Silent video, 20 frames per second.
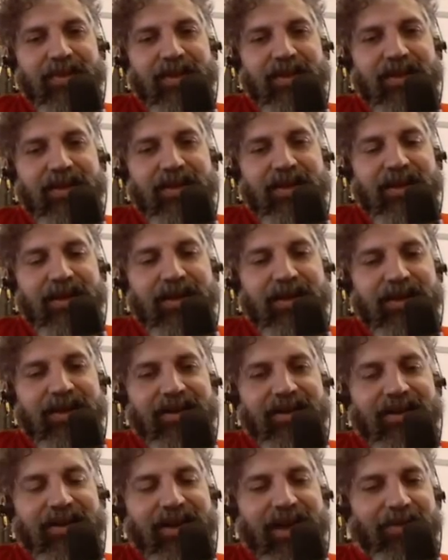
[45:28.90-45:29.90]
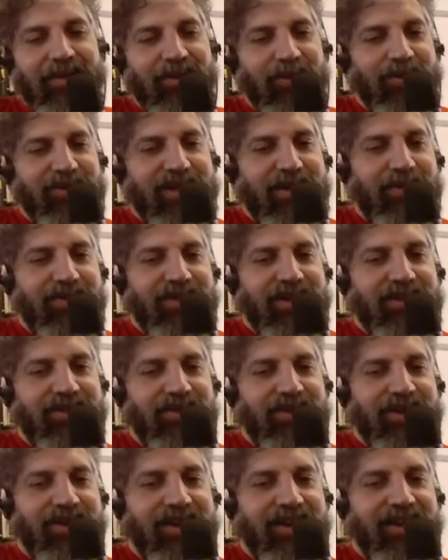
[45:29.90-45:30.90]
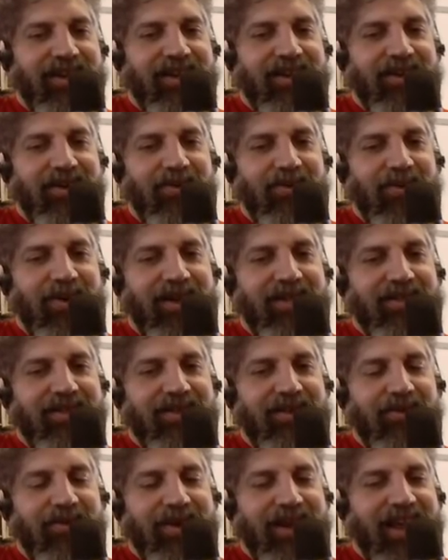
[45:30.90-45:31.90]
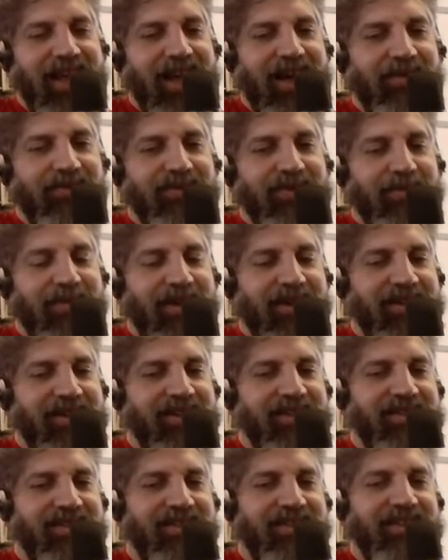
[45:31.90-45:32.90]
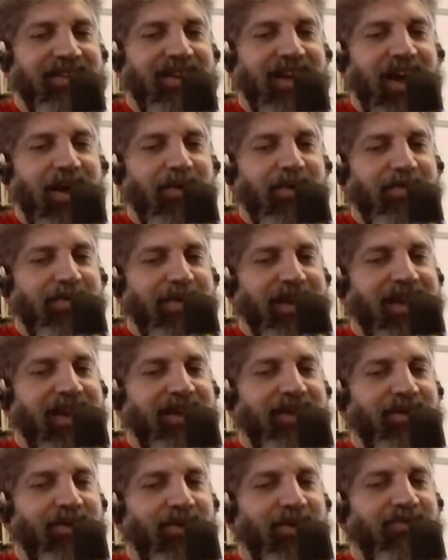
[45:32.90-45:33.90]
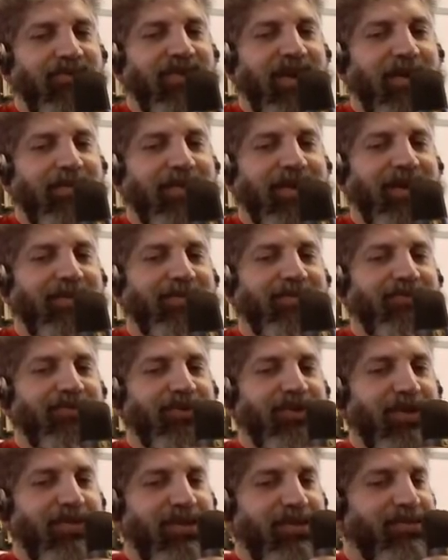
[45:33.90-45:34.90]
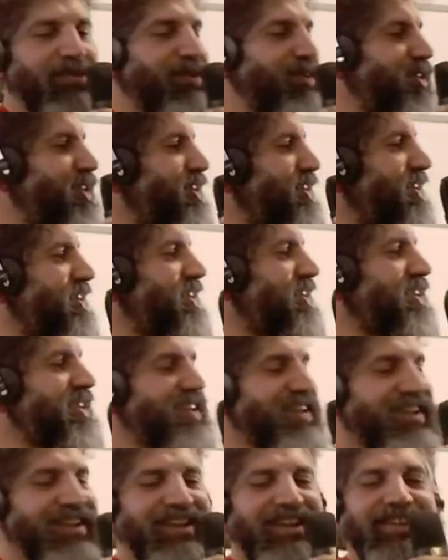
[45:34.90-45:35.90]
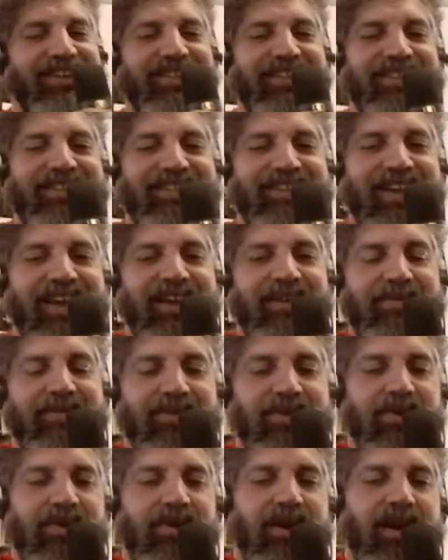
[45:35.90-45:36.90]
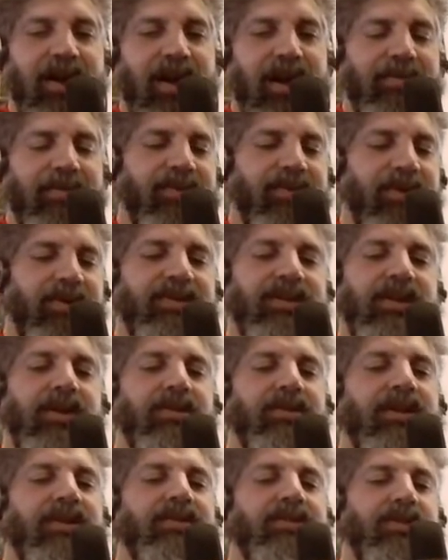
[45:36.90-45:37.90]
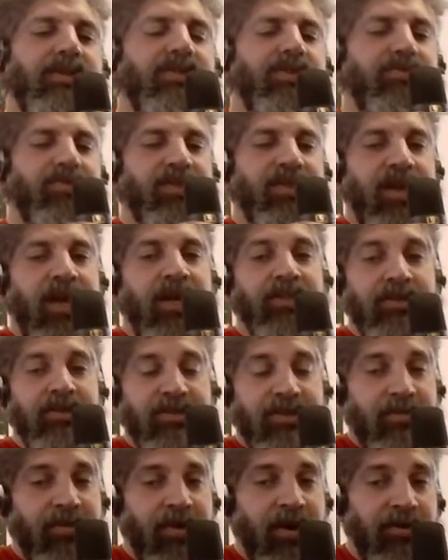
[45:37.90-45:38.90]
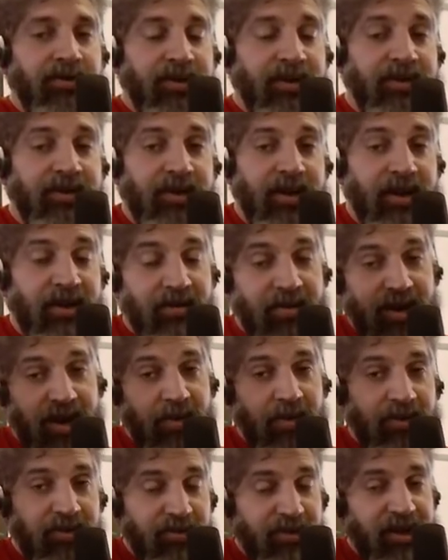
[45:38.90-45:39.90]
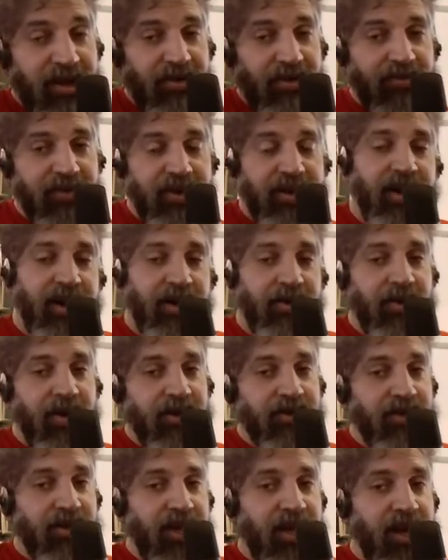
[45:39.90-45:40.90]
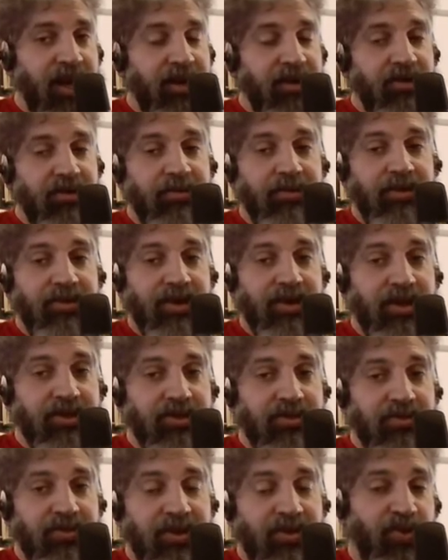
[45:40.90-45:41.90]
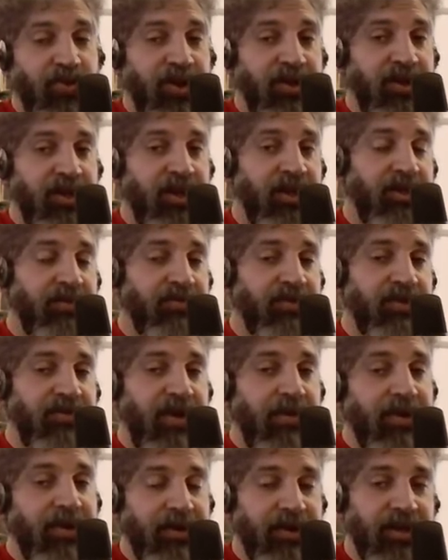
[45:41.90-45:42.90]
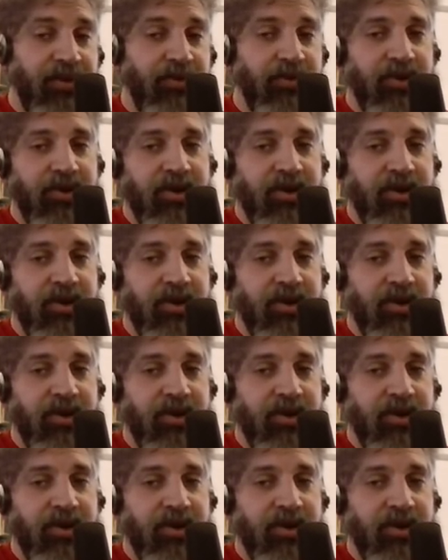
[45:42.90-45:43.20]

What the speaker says: and Gustavo says, okay, when I have the money, I will make a no Fab Lab for the people. Yeah, so there is lots of discussions about this. When I went to Maker Fair Cairo, actually, I had a conversation with Wendy from the Fab Lab Network,